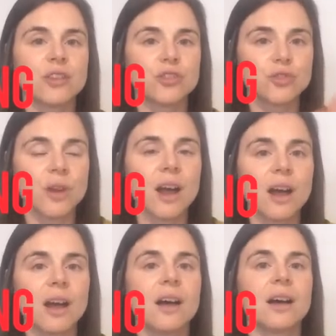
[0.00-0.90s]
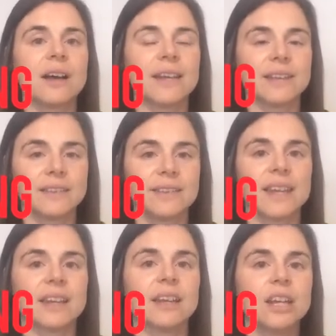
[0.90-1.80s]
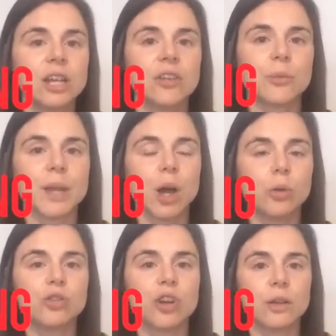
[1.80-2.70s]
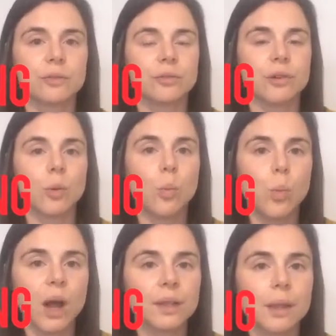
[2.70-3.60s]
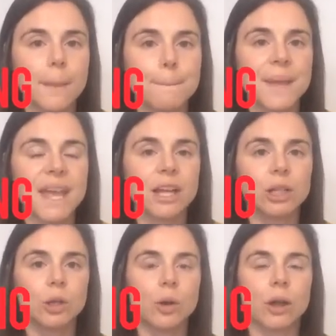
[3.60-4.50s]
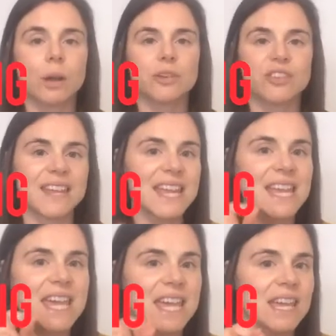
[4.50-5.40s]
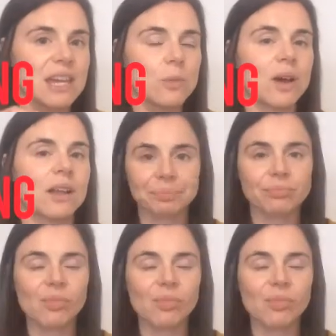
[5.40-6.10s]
Striding. So we hold it on for 1 beat longer, which is the ing word.